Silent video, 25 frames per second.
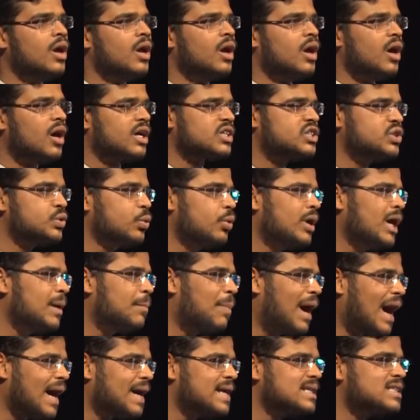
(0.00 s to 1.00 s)
a student
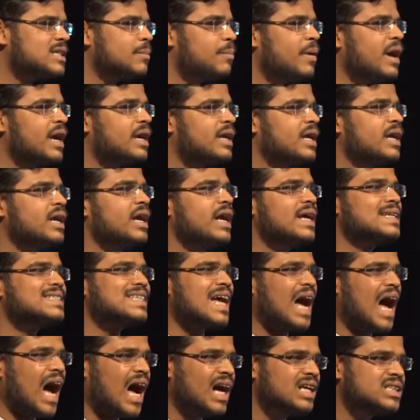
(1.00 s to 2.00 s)
participating is
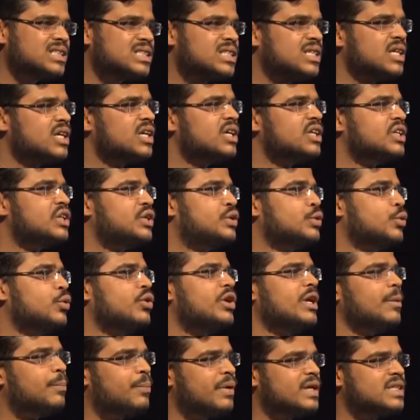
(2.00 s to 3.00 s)
asked to
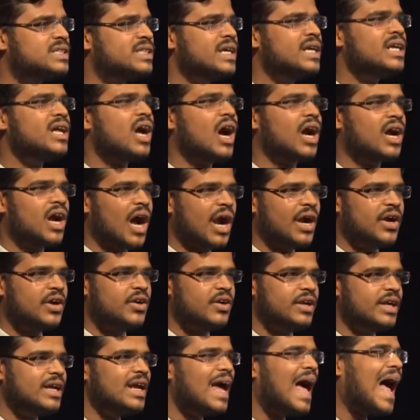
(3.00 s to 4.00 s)
represent a
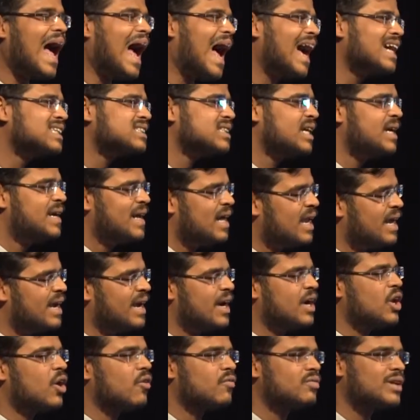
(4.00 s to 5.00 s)
country as a
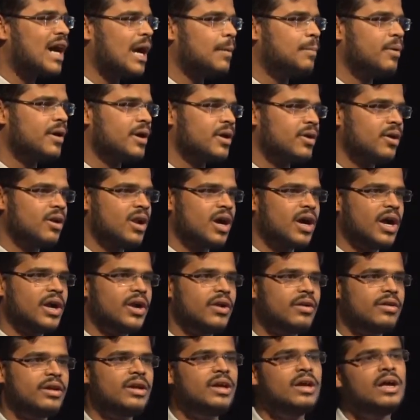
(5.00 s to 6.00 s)
delegate of that particular
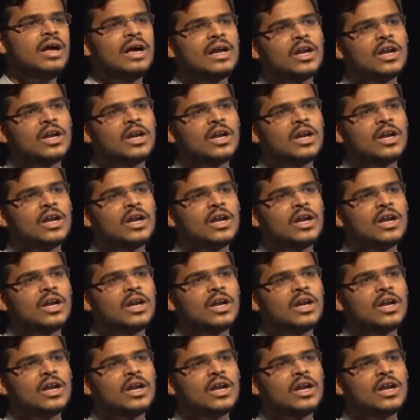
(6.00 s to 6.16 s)
country.